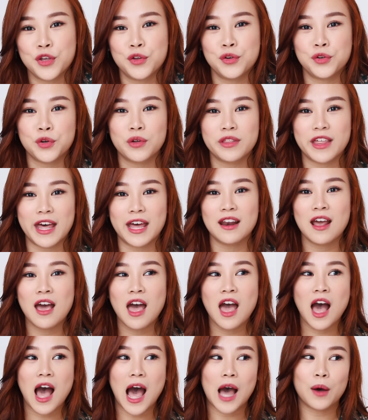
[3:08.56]
you know that
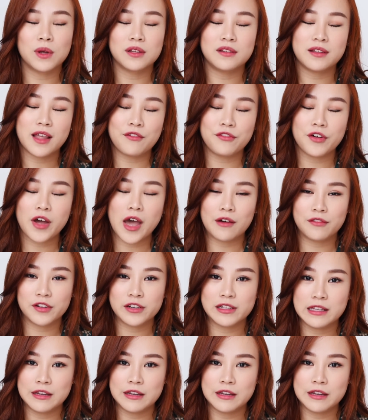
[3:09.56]
I will never ever